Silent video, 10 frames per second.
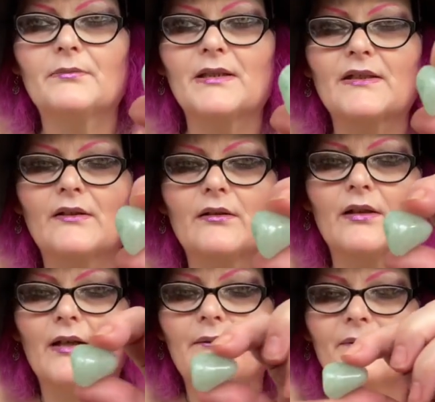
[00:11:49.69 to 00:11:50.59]
but it's got
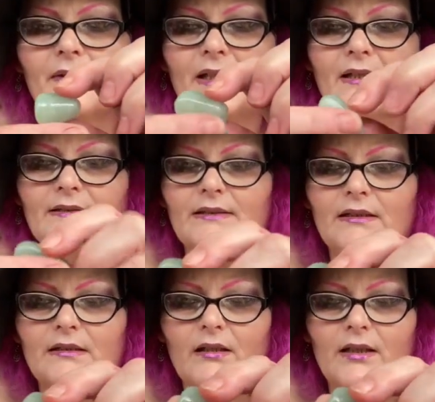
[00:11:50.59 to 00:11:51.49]
like flecks in
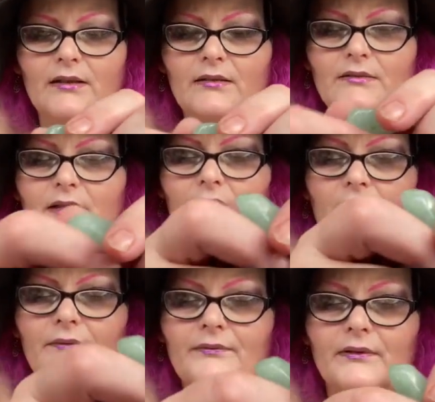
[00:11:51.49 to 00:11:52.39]
it, like
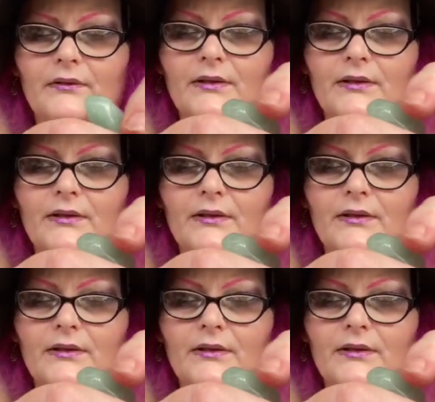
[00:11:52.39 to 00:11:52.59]
darker flora.